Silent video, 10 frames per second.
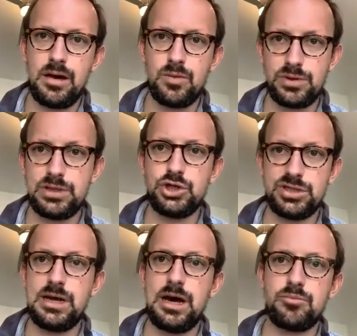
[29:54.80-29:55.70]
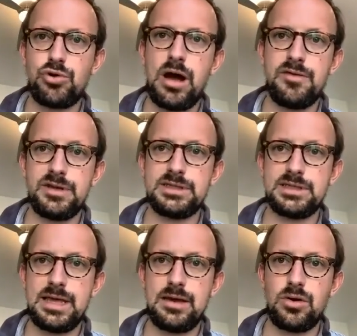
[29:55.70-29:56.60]
religious nonprofits
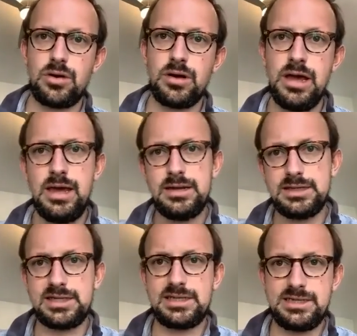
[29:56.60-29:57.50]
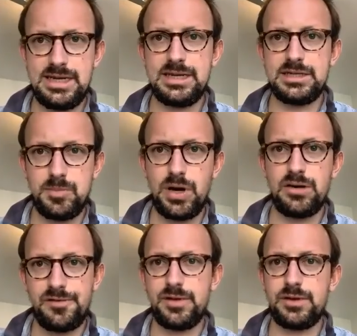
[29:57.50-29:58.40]
that are distinct but
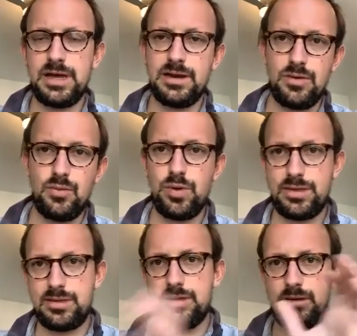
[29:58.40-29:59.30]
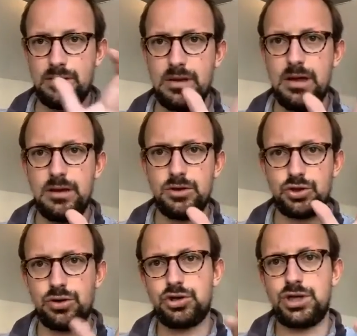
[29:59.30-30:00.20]
affiliated with the
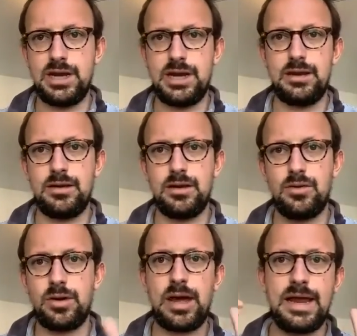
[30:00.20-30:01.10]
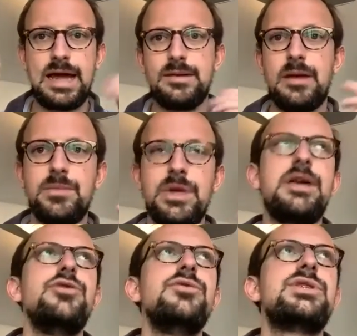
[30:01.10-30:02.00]
church or I
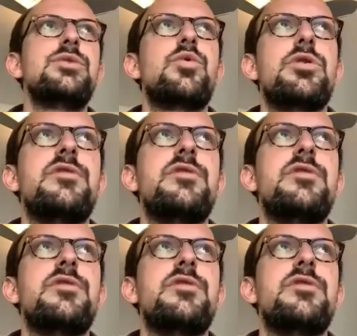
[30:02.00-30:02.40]
use the word